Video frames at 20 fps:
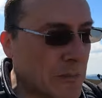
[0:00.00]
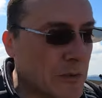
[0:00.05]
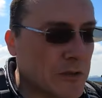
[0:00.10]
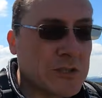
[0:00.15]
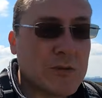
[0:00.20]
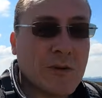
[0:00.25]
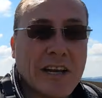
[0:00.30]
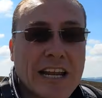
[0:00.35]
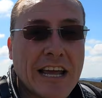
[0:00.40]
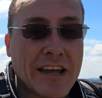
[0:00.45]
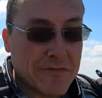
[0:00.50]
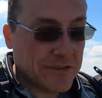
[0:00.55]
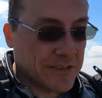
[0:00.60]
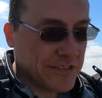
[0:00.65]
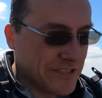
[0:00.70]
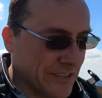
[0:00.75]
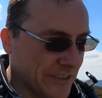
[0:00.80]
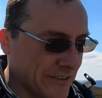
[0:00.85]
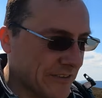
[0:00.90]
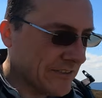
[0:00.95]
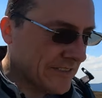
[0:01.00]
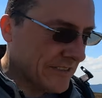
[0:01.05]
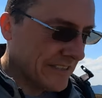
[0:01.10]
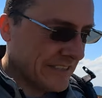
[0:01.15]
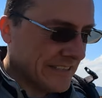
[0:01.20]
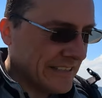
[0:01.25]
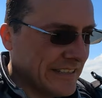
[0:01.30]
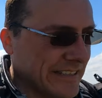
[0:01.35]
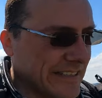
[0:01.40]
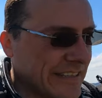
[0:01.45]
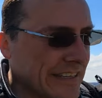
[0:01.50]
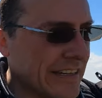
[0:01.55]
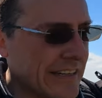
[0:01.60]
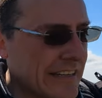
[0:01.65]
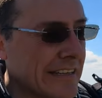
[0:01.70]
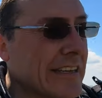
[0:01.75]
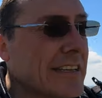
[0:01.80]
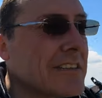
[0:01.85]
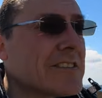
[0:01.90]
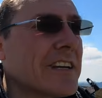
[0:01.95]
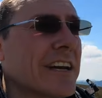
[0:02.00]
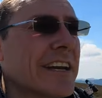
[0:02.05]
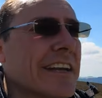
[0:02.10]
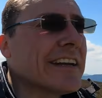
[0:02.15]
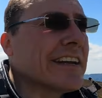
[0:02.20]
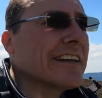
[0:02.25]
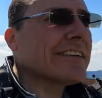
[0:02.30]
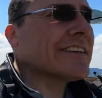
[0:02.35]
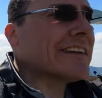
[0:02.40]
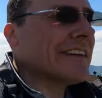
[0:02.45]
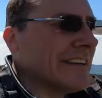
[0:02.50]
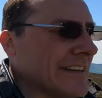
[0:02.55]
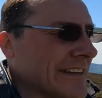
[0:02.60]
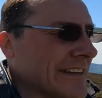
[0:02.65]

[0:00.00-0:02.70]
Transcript: more to our left, so let's check it out.